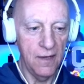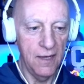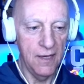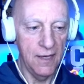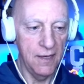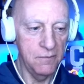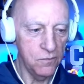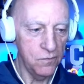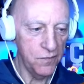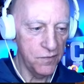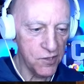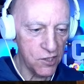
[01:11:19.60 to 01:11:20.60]
Um,
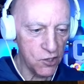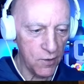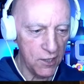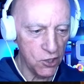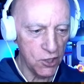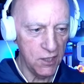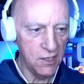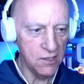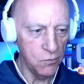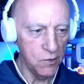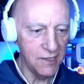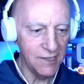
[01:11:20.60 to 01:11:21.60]
situation is
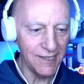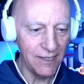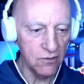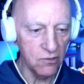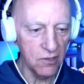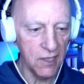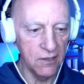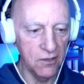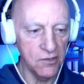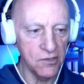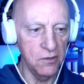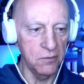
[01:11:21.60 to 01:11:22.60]
we still
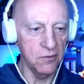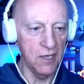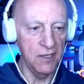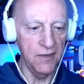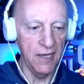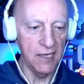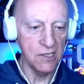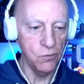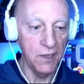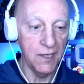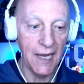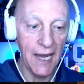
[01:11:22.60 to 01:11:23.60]
cannot upgrade that.
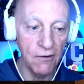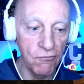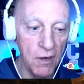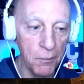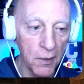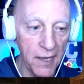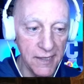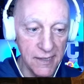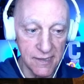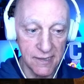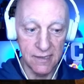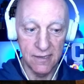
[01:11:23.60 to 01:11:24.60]
We can
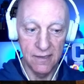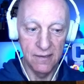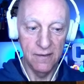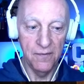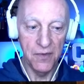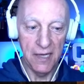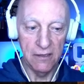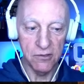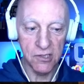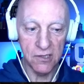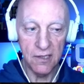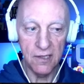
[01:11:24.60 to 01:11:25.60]
replace our
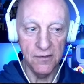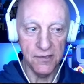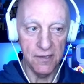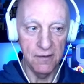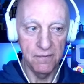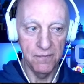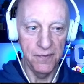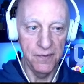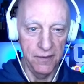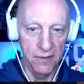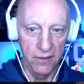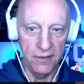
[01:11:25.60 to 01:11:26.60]
silencer.
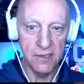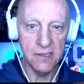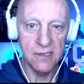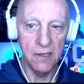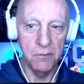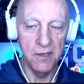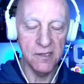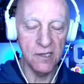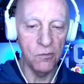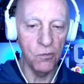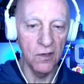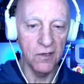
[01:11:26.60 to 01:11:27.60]
Nice. I mean, there's
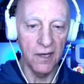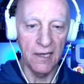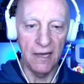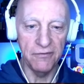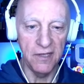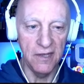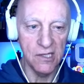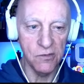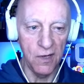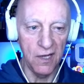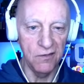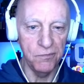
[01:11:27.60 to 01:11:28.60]
only one guy left in this
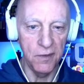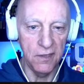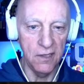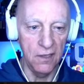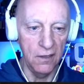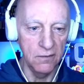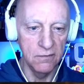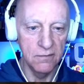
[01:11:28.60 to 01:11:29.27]
wave, but you know.